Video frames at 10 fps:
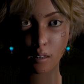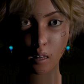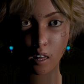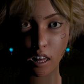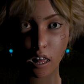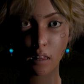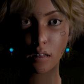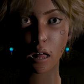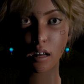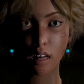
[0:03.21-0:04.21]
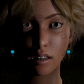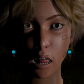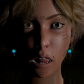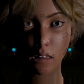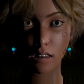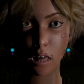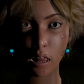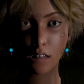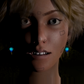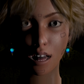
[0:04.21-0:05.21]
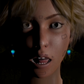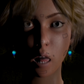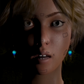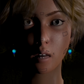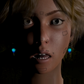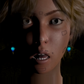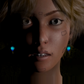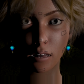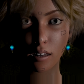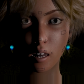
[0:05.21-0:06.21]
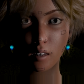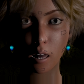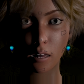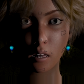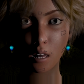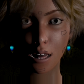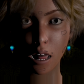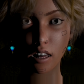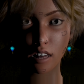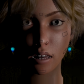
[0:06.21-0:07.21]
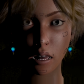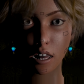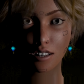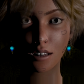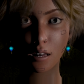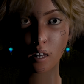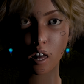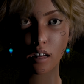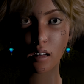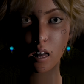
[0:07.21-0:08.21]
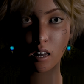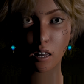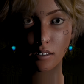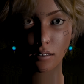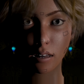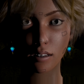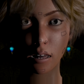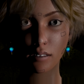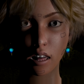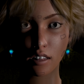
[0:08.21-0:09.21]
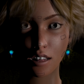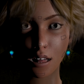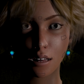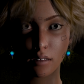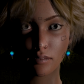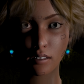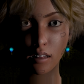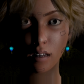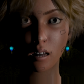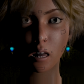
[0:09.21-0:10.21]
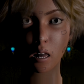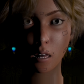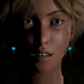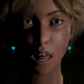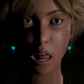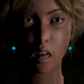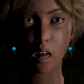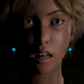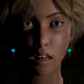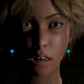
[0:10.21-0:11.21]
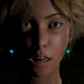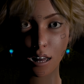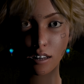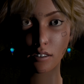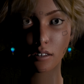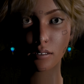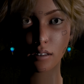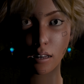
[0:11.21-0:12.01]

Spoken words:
Original title Al-Azif being the word used by Arabs to designate that nocturnal sound, made by insects, supposed to be the howling of demons.